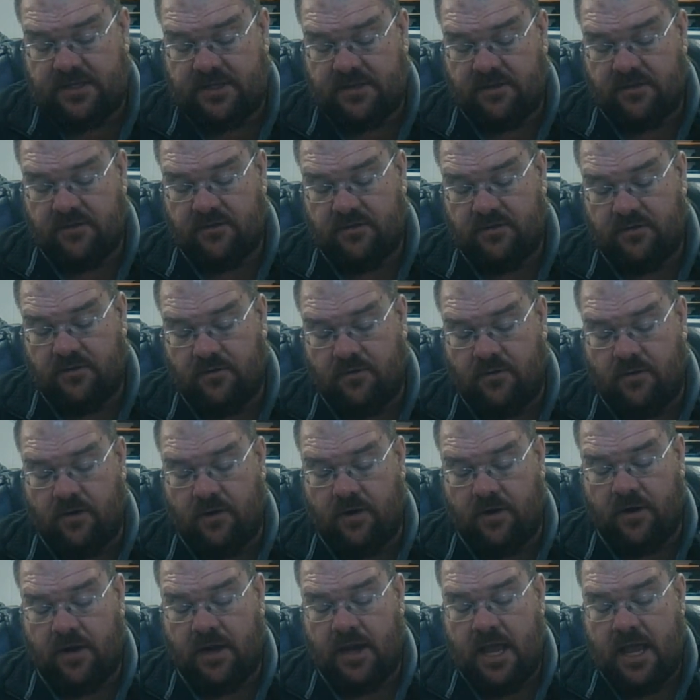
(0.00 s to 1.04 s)
to the
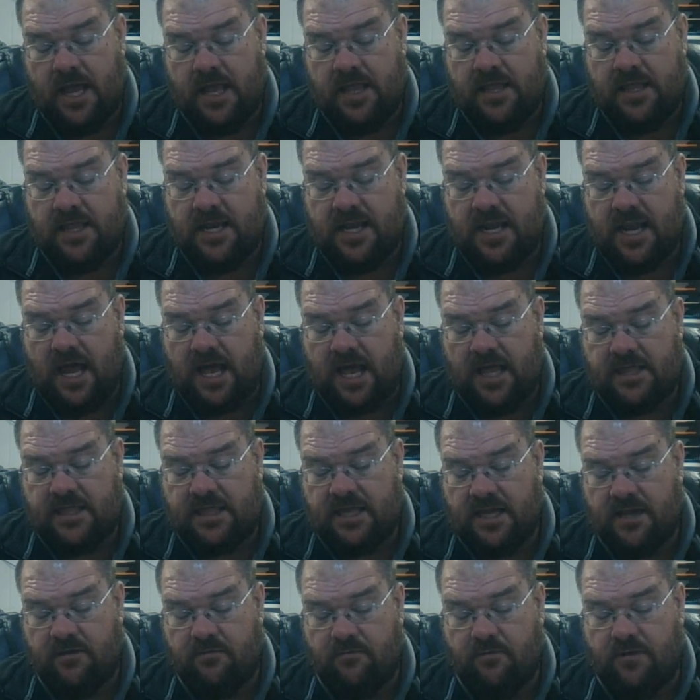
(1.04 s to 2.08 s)
Lord, that
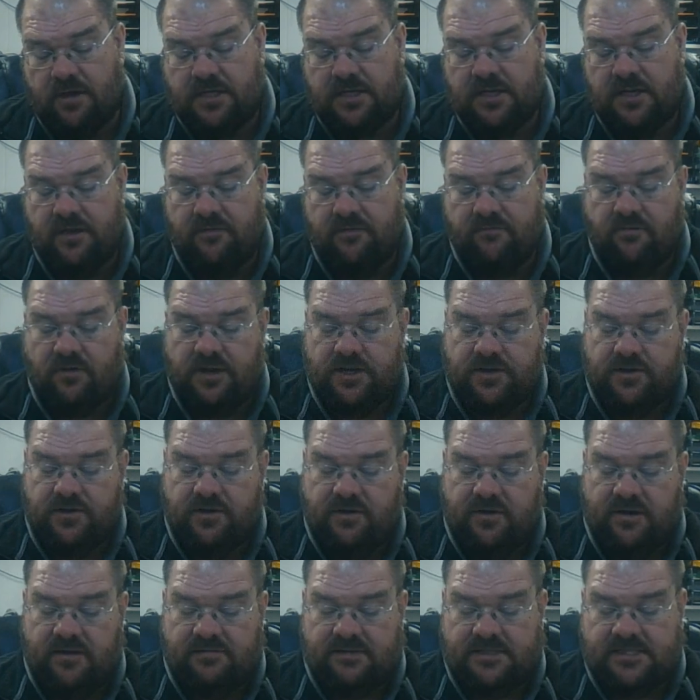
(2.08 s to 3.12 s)
nothing of what
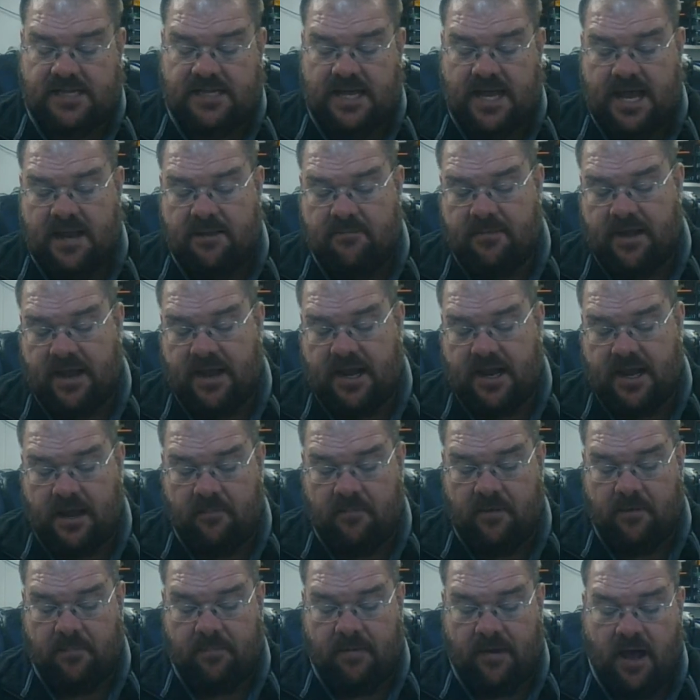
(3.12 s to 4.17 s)
you have said may
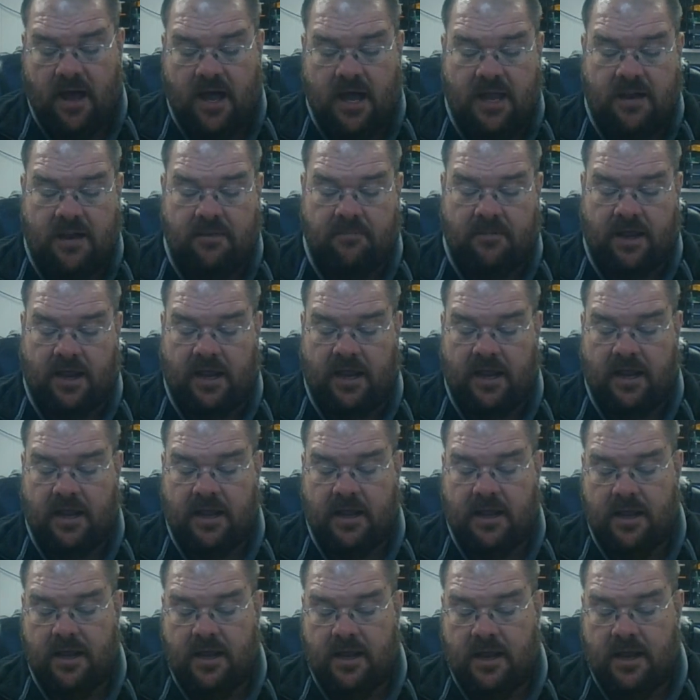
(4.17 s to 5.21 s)
come upon me.
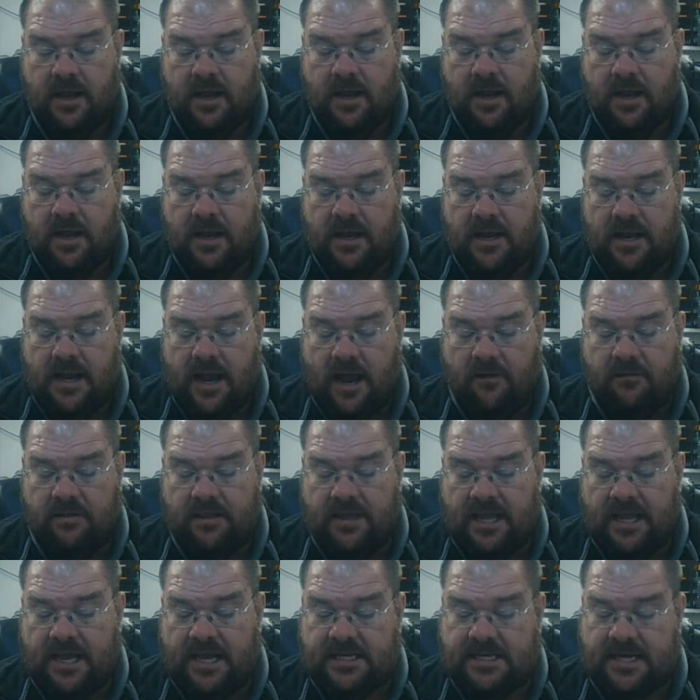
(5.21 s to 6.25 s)
Now, when
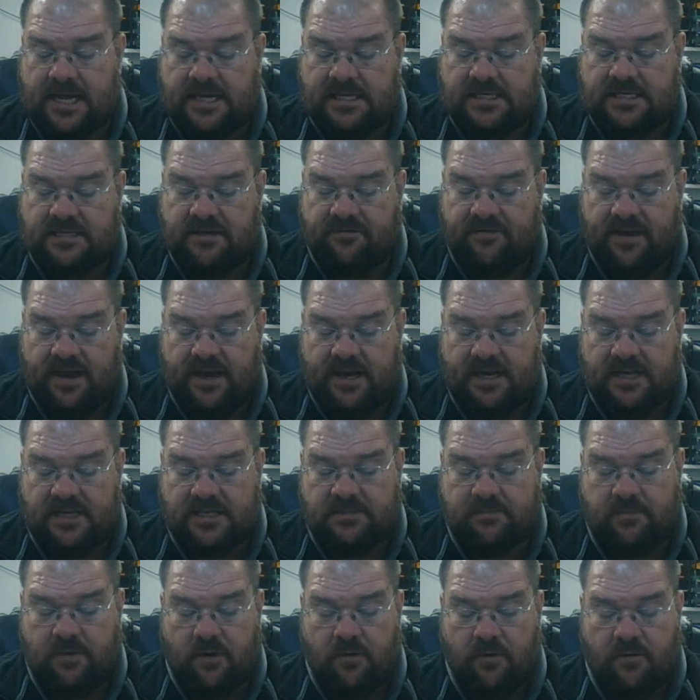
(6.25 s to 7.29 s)
they had testified and
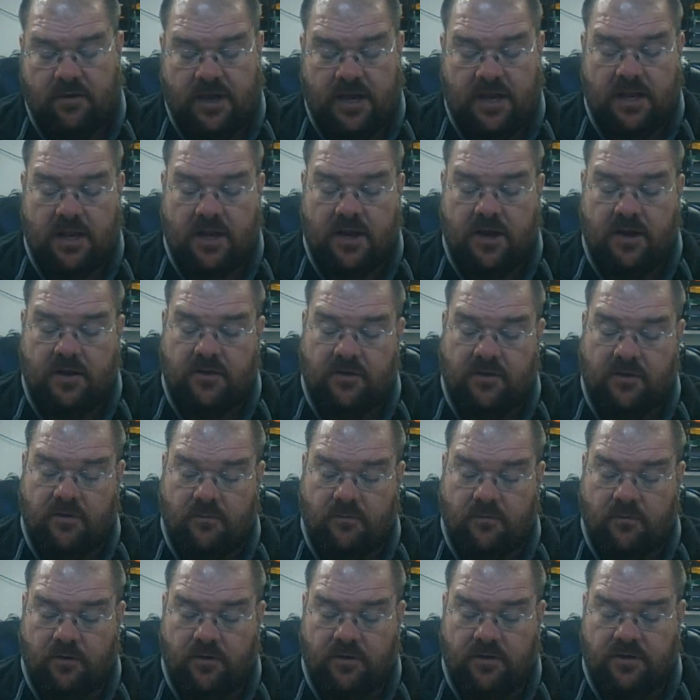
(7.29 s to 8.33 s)
spoken to the
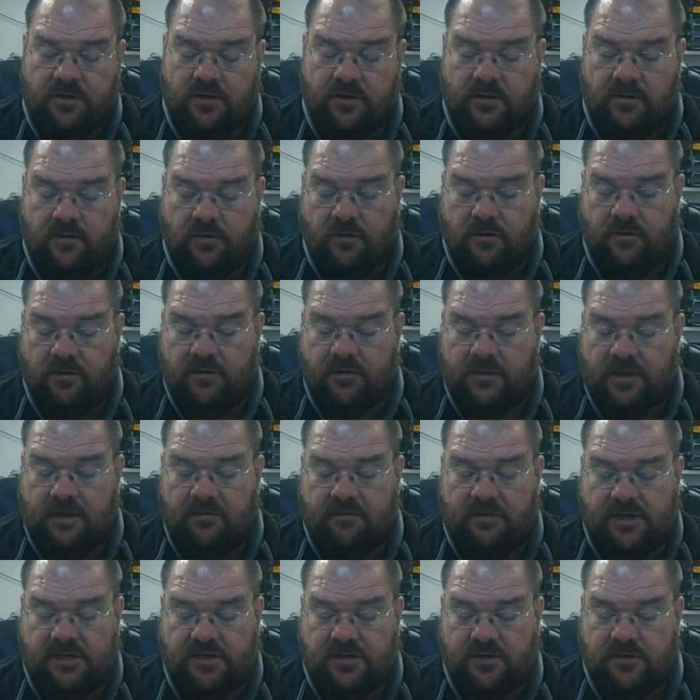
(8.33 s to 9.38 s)
word of the Lord, they
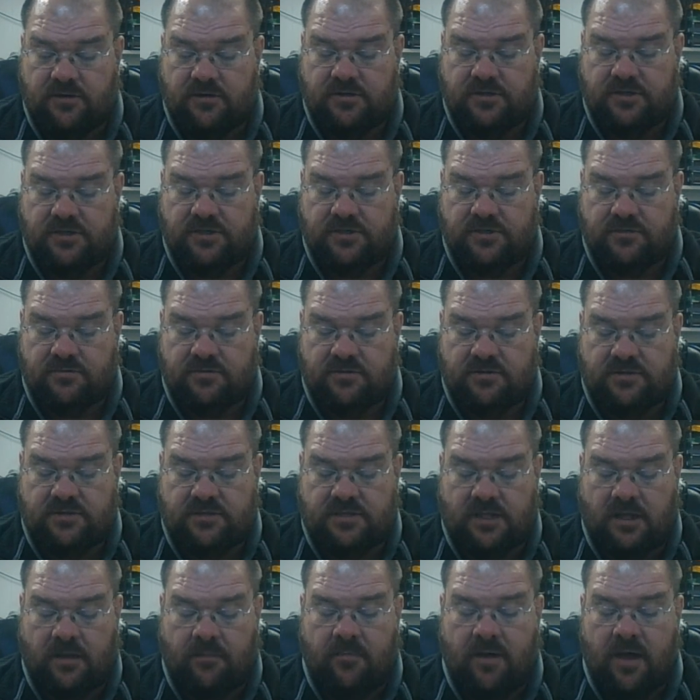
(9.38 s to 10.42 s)
returned to
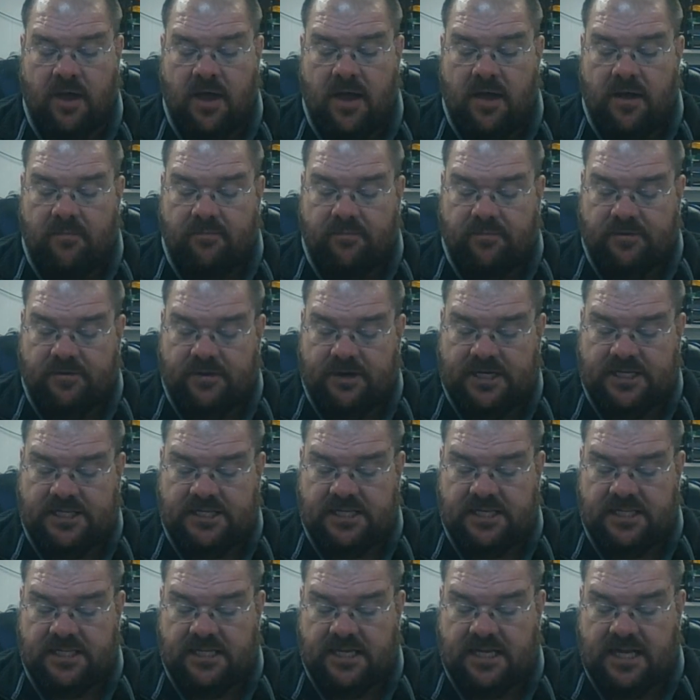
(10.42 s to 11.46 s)
Jerusalem,
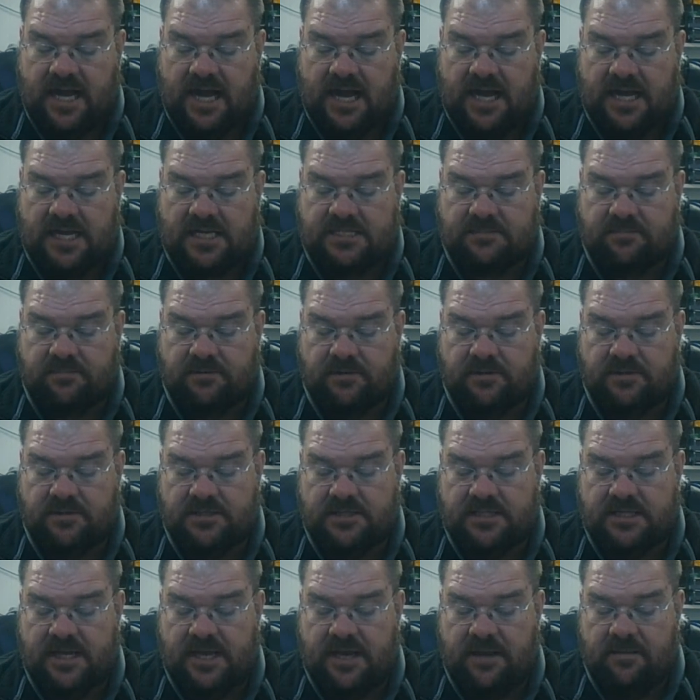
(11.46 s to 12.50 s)
preaching the
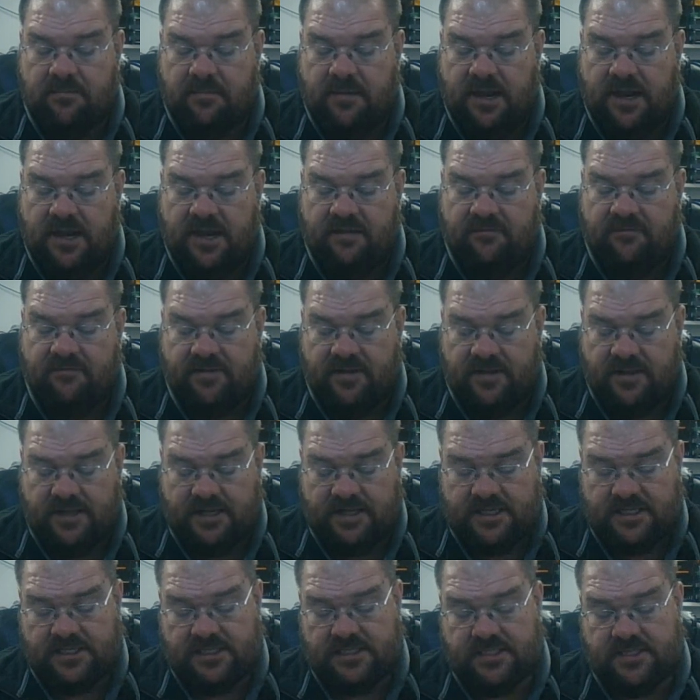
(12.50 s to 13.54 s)
Gospels in many
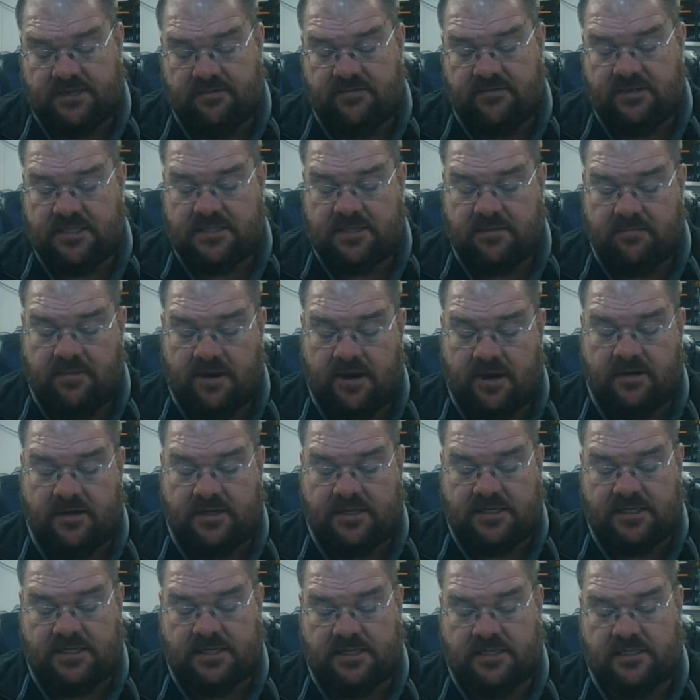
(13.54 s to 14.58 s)
villages of the
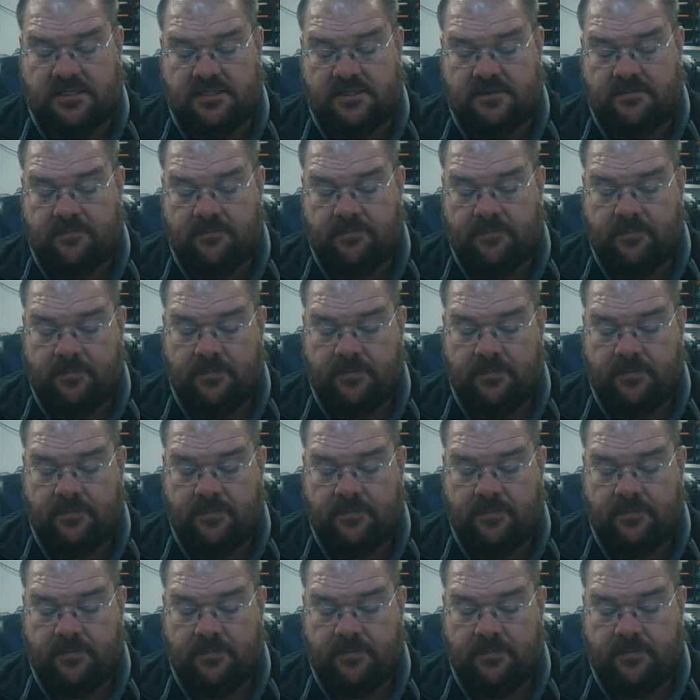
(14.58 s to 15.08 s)
Samaritans.